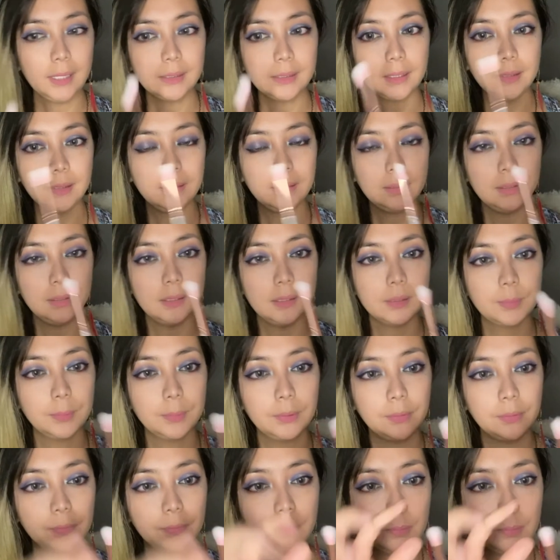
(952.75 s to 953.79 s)
and then this one
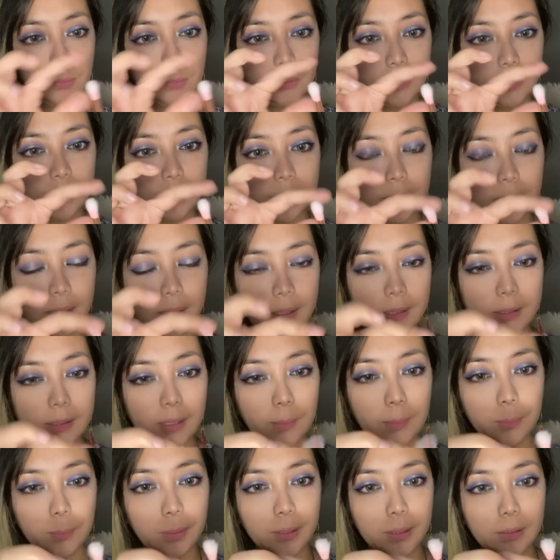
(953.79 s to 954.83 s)
of course is a
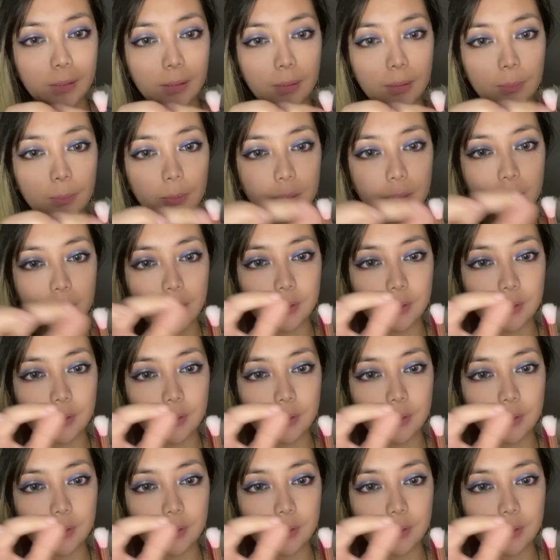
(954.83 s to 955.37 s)
blending brush.